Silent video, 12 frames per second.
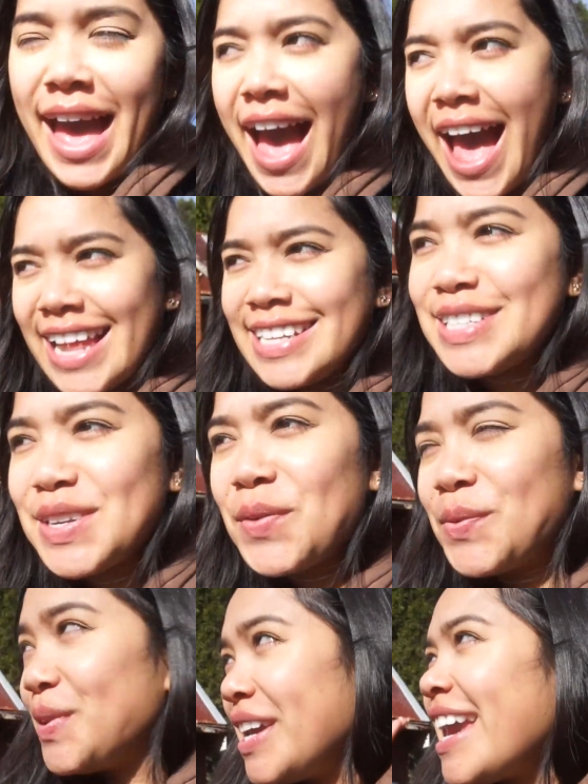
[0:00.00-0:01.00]
and
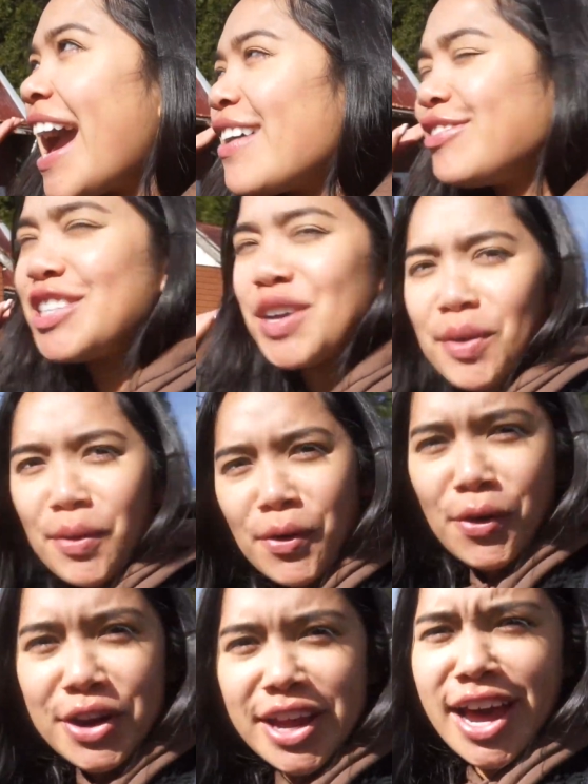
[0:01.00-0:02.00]
chocolate shop. We have to
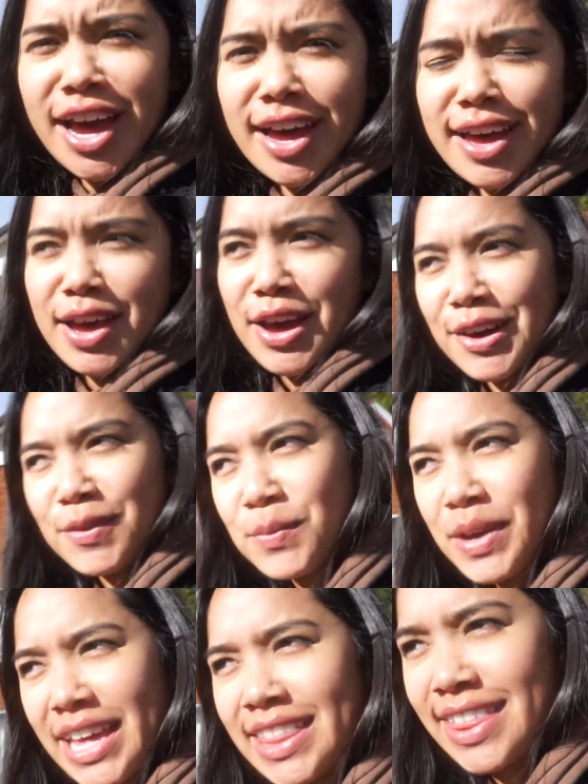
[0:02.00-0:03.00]
order
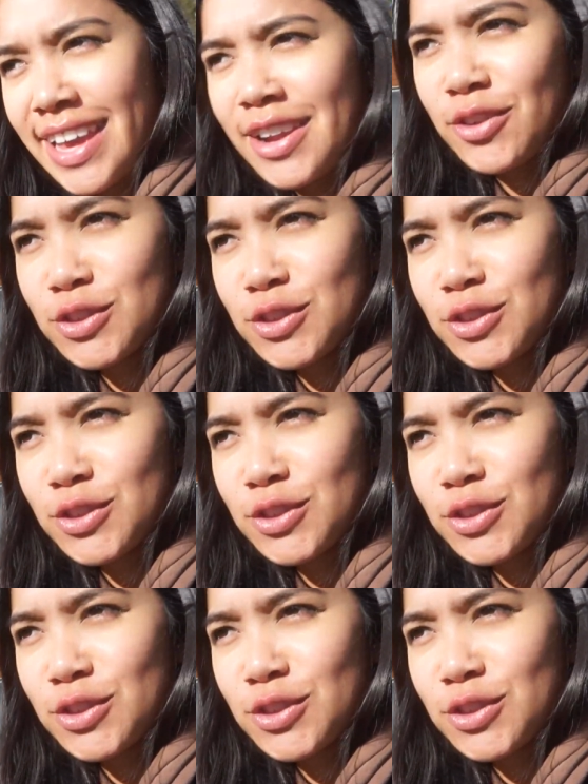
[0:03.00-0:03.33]
with an